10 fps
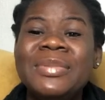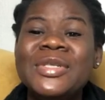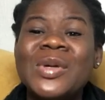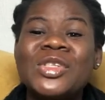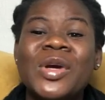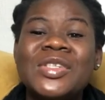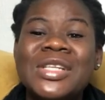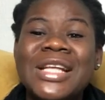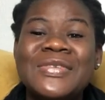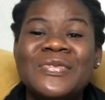Please, we're trying to
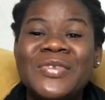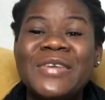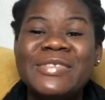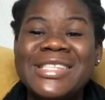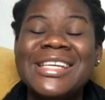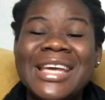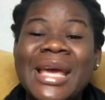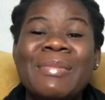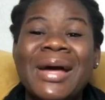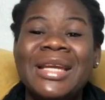get to
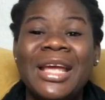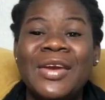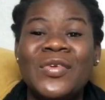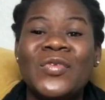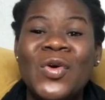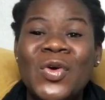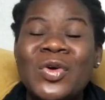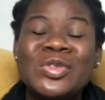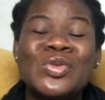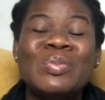50k by the end of
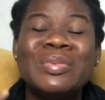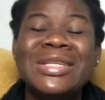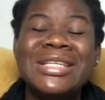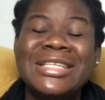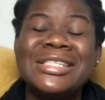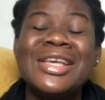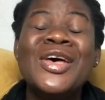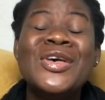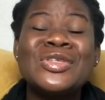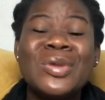August. So please
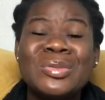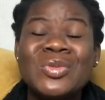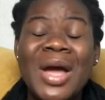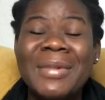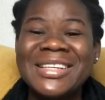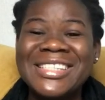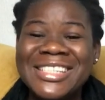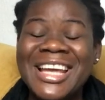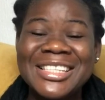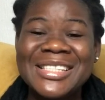subscribe and
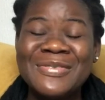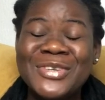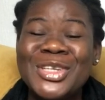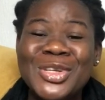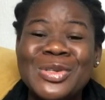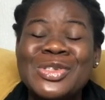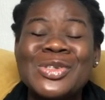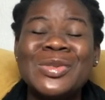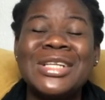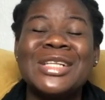share this video
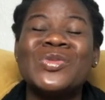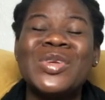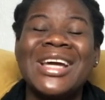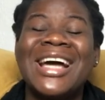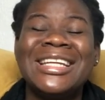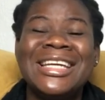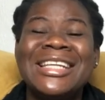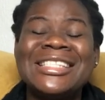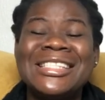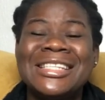so that we can
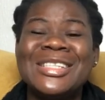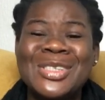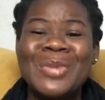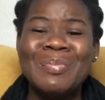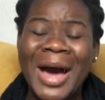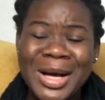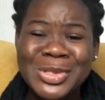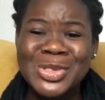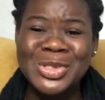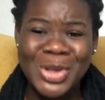hit this
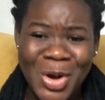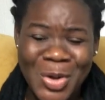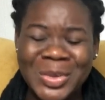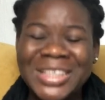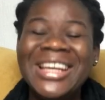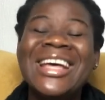milestone.